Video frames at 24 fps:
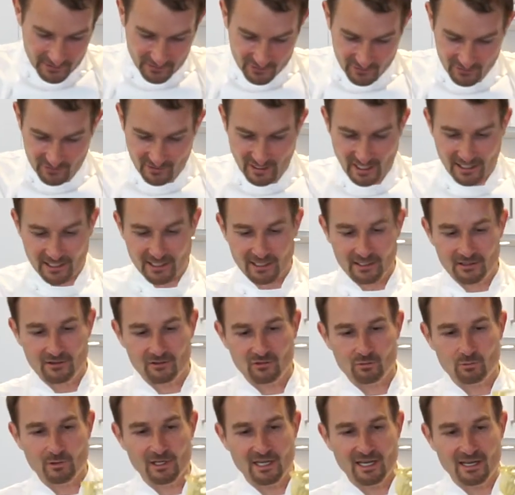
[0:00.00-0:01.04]

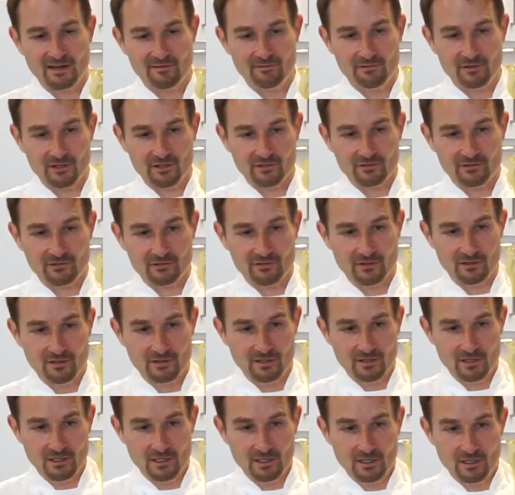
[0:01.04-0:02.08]
seconds, we have this
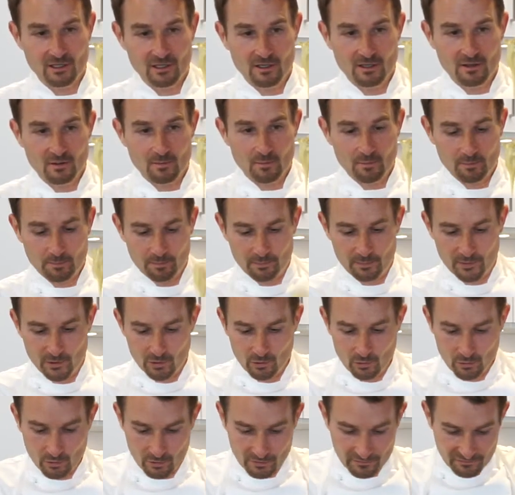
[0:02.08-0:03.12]

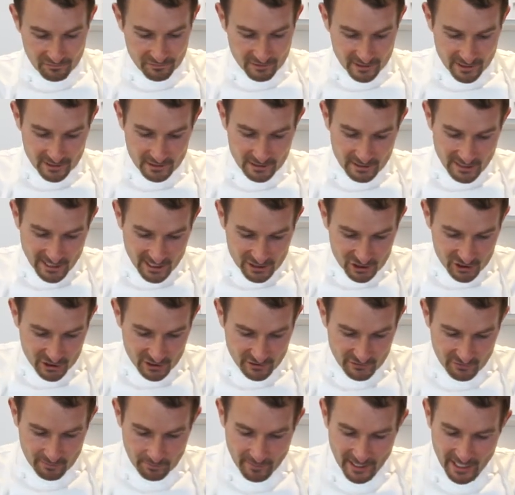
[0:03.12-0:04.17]
beautifully
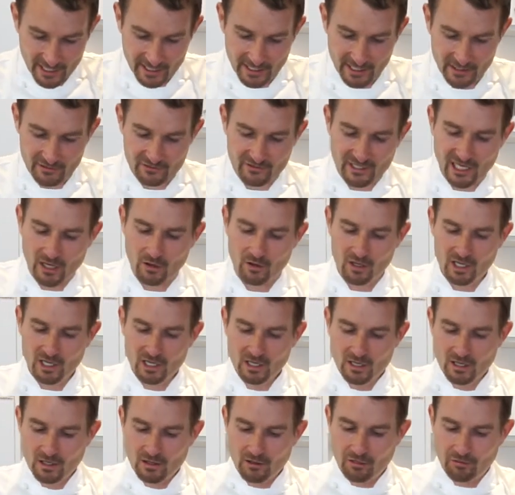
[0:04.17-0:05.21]
luscious mayonnaise. Now,
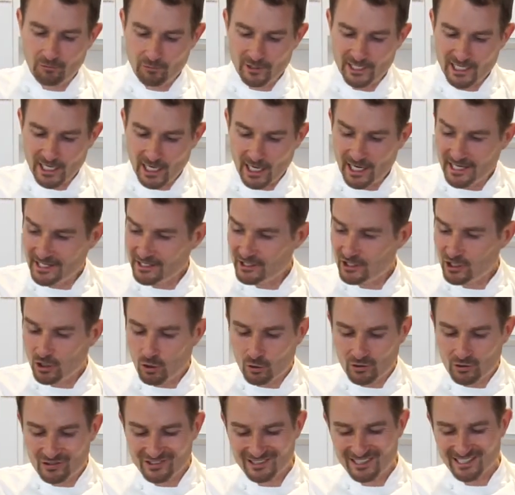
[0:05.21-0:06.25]
3 egg
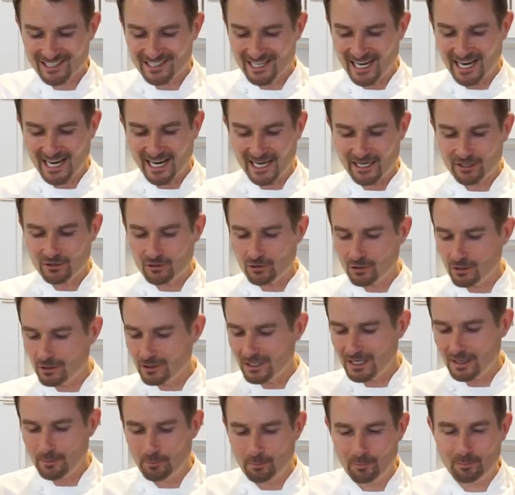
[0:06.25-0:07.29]
yolks can handle
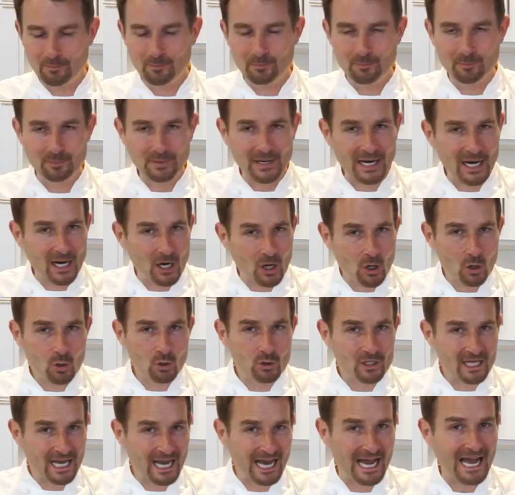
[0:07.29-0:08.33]
about
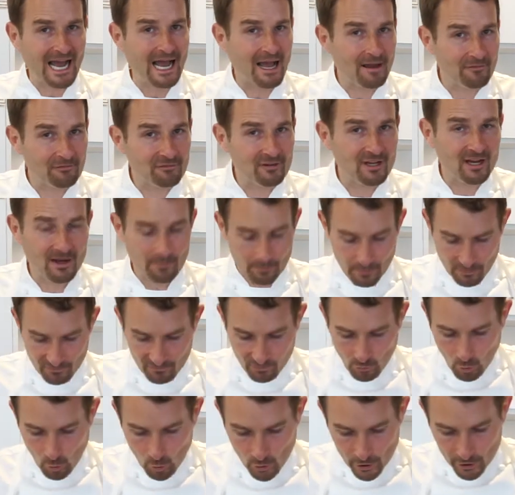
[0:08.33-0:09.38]
a half cup
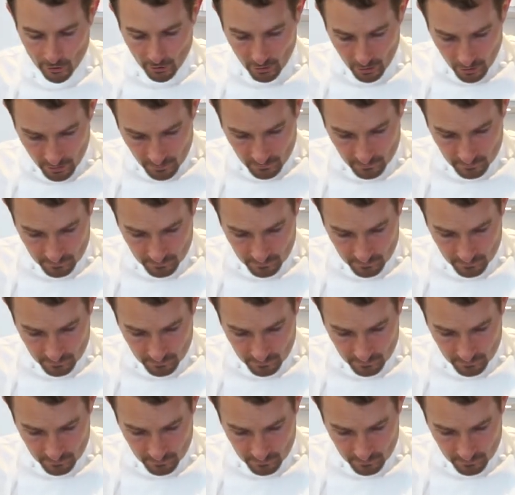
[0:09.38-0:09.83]
of oil.